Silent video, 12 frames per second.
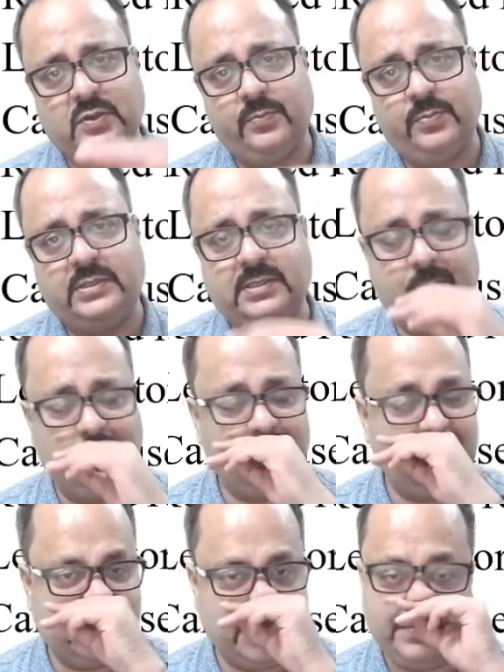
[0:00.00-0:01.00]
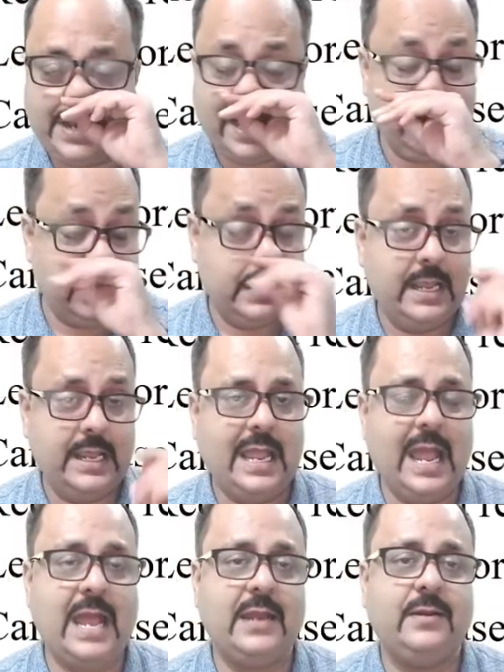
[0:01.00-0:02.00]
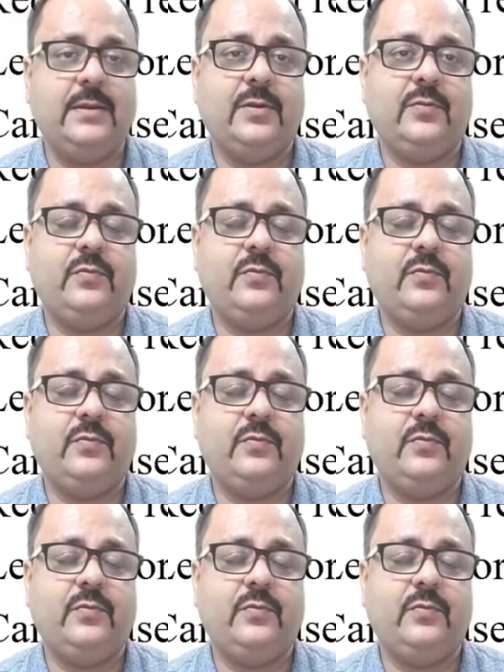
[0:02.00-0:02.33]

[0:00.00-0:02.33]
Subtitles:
compressive load is applied, and